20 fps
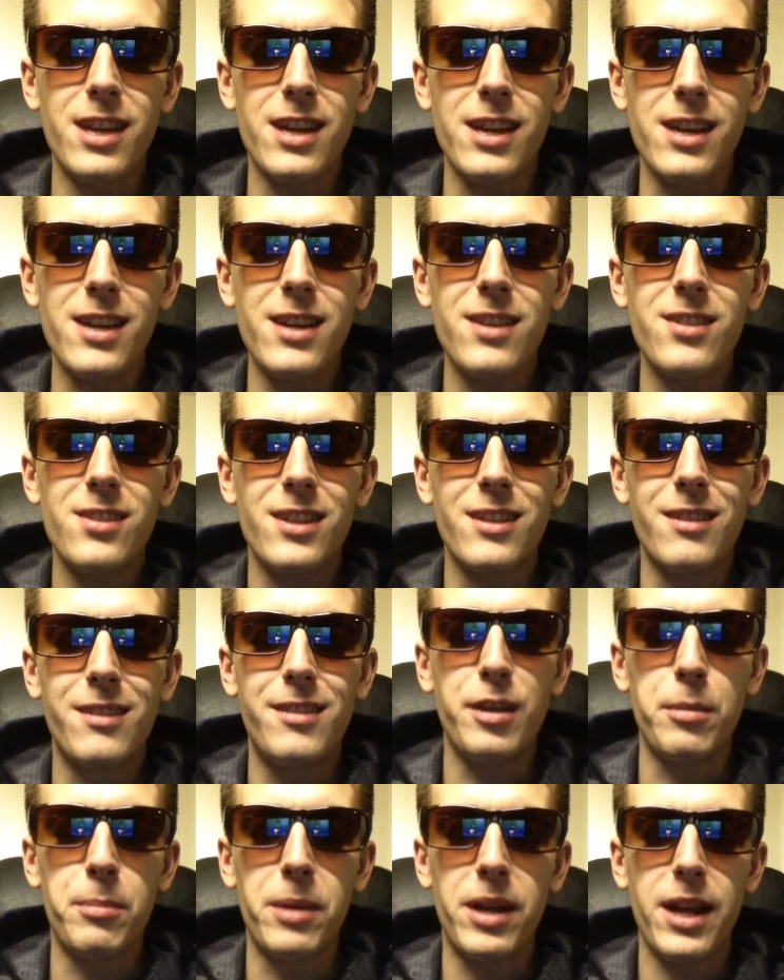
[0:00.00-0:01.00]
he he's
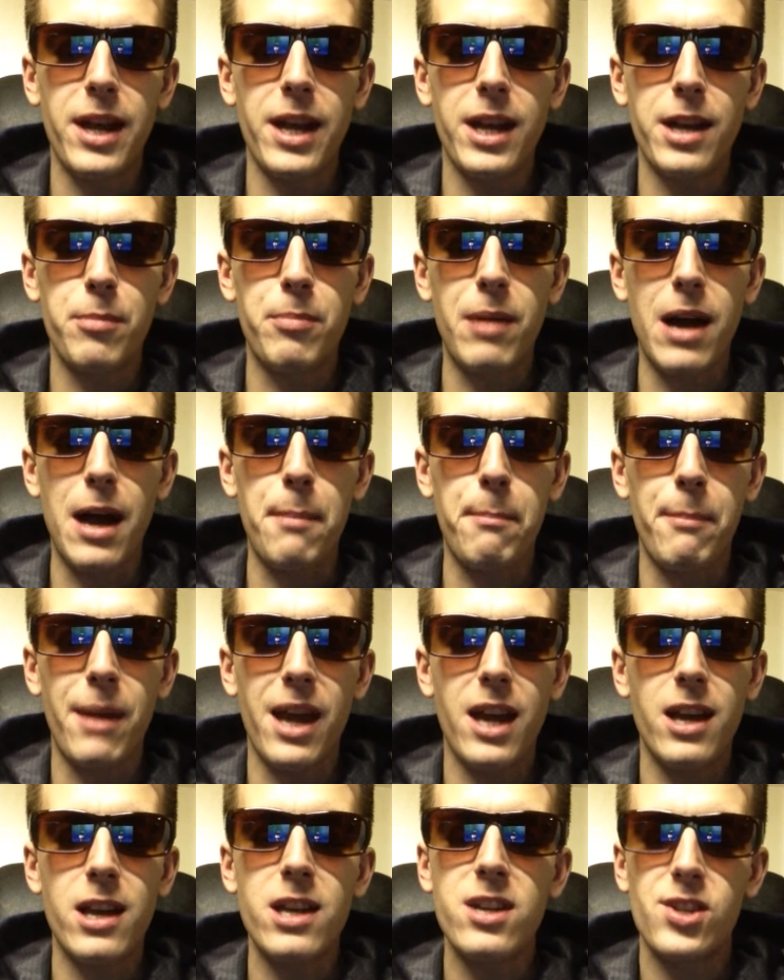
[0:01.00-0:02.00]
intimidated by
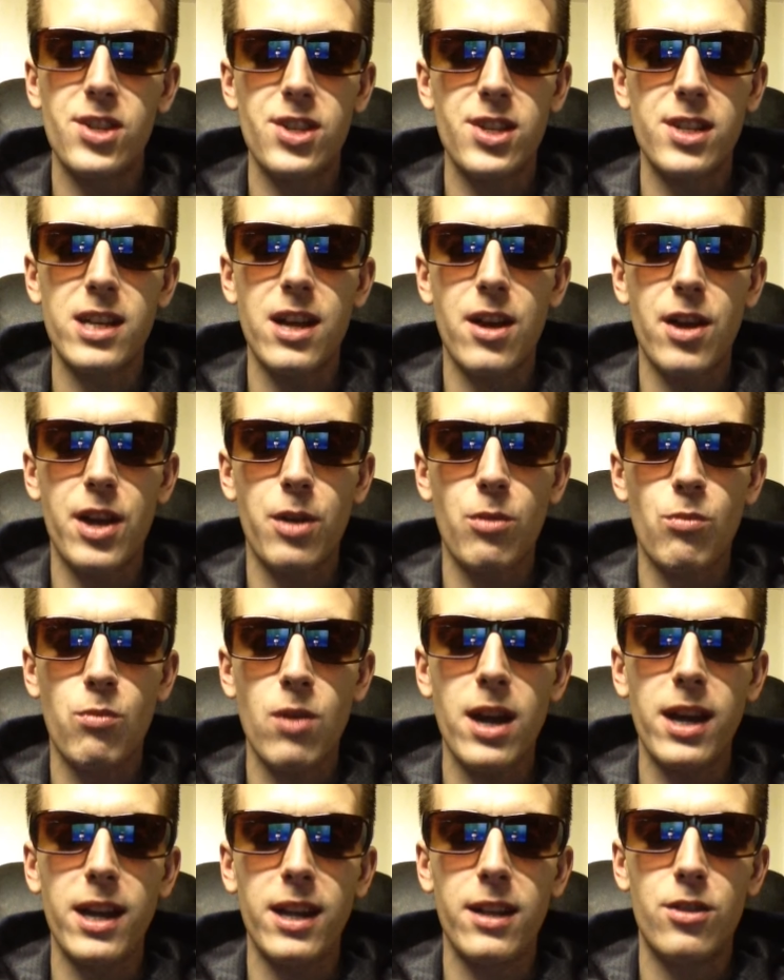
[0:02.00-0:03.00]
Manny staring
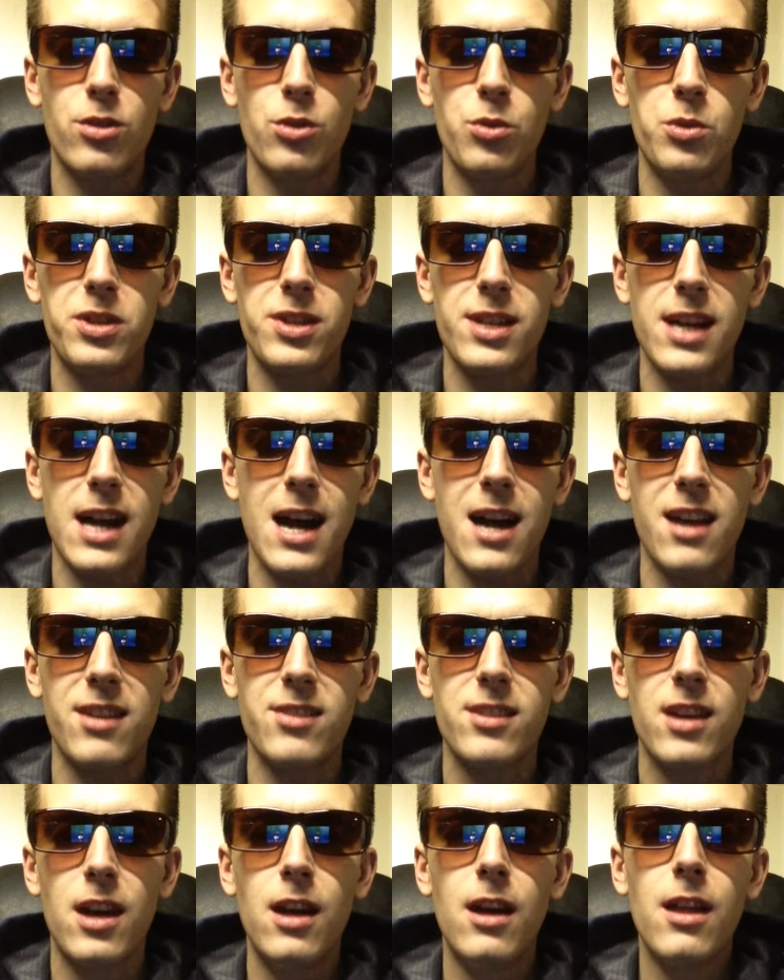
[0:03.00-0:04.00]
right into his eyes